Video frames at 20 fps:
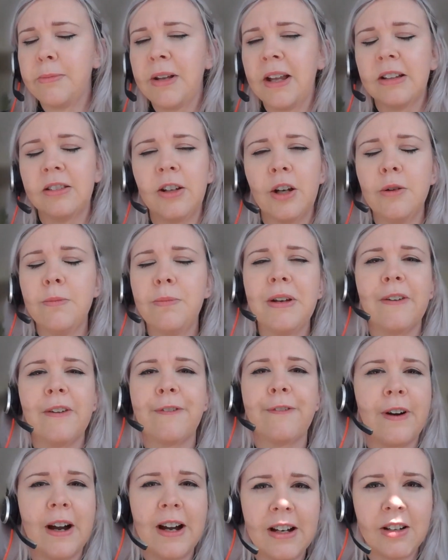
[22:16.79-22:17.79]
Like, don't be
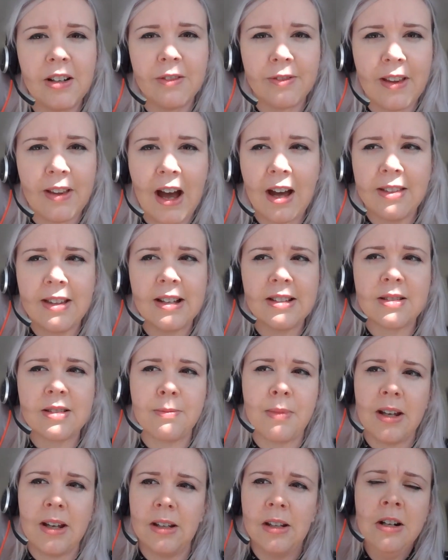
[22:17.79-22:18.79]
afraid of that. That's
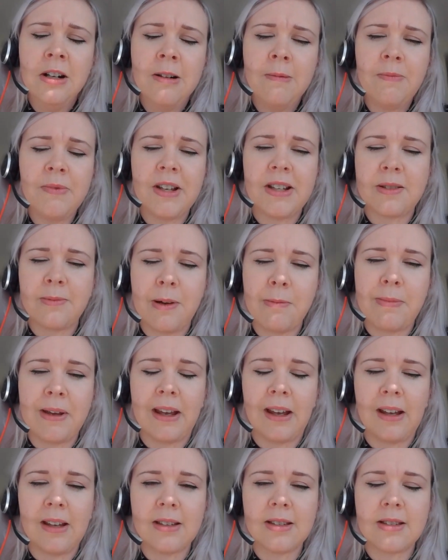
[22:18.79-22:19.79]
my
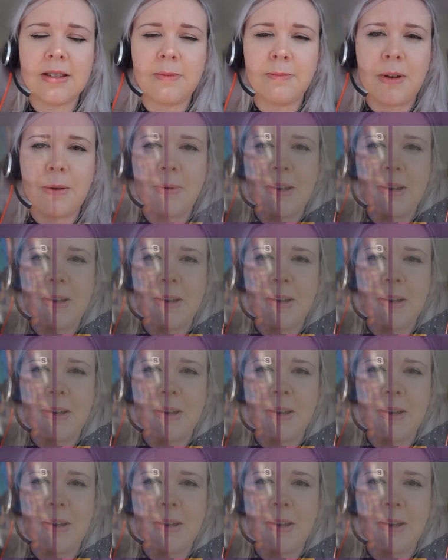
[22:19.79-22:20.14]
biggest